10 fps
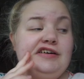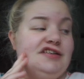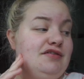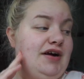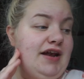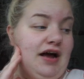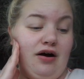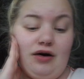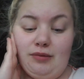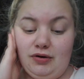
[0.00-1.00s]
So right
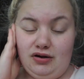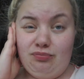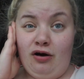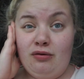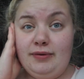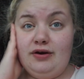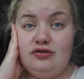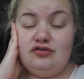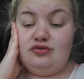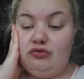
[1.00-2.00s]
now, I'm gonna probably go
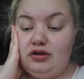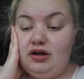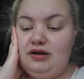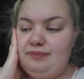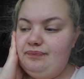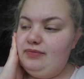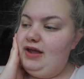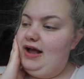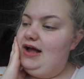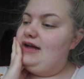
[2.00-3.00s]
to the toilet
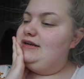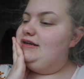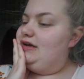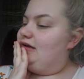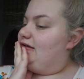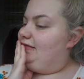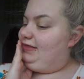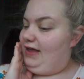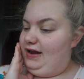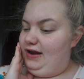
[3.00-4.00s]
and
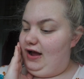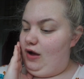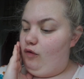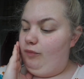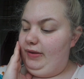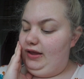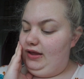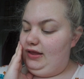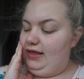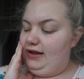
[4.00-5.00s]
then I'll
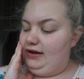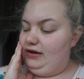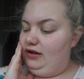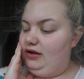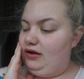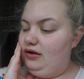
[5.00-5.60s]
be getting